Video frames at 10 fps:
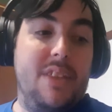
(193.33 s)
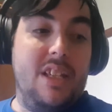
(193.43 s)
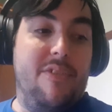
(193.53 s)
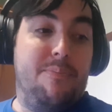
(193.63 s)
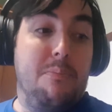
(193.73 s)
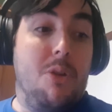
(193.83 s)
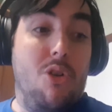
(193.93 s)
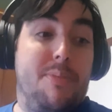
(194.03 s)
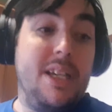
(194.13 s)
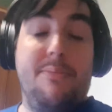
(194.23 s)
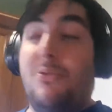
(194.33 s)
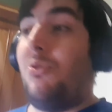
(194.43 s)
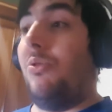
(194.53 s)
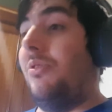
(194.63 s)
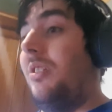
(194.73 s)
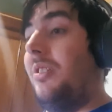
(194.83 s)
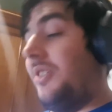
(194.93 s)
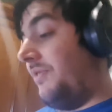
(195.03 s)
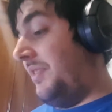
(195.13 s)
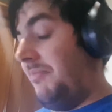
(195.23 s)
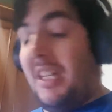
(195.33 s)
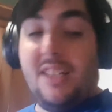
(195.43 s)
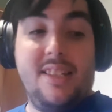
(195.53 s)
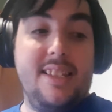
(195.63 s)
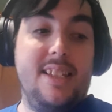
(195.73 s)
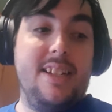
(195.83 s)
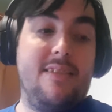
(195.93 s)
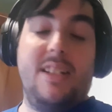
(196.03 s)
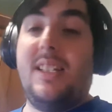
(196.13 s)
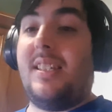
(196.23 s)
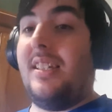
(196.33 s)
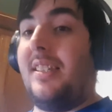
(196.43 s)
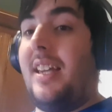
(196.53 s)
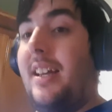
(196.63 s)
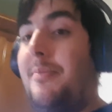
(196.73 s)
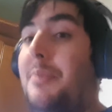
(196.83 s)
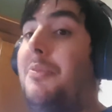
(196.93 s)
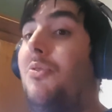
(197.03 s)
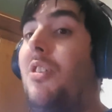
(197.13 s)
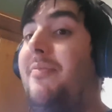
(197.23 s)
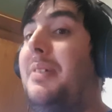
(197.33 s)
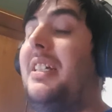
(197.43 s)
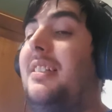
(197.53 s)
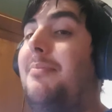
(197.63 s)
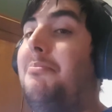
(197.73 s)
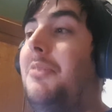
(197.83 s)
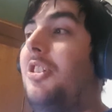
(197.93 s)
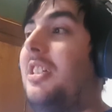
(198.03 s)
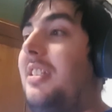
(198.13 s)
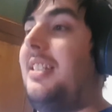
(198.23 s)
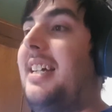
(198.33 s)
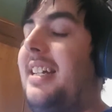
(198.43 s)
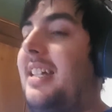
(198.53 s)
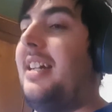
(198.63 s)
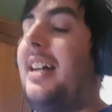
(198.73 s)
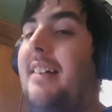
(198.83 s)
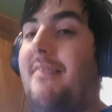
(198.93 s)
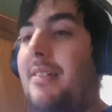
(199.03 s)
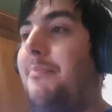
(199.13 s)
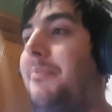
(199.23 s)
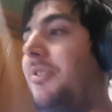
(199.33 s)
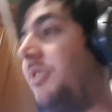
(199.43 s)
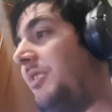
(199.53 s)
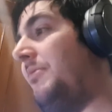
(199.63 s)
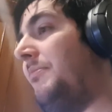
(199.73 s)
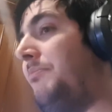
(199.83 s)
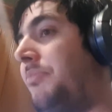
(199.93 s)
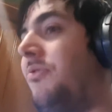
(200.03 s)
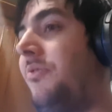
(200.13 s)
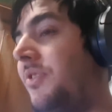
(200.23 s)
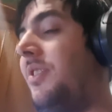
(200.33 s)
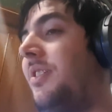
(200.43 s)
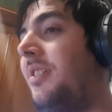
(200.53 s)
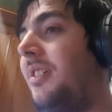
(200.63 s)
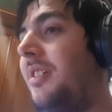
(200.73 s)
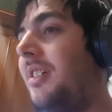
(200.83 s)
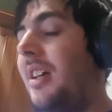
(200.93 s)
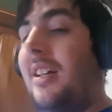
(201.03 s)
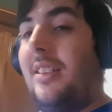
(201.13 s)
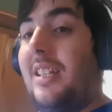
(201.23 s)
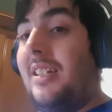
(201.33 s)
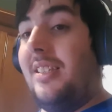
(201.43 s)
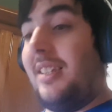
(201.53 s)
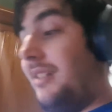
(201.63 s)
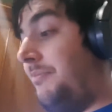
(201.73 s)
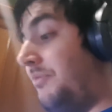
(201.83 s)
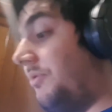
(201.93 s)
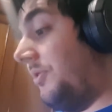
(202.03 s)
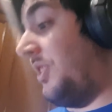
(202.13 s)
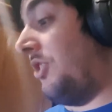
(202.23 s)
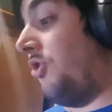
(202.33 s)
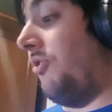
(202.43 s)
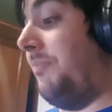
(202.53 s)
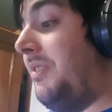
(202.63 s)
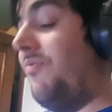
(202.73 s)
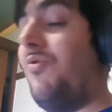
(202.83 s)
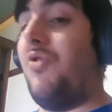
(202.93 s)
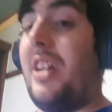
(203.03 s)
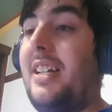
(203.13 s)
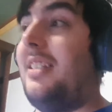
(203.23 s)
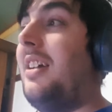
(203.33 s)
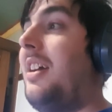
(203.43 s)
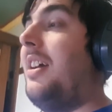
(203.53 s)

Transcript: if more people took notice of him, his series is capable of being the modern day Harry Potter books. These are books that should be read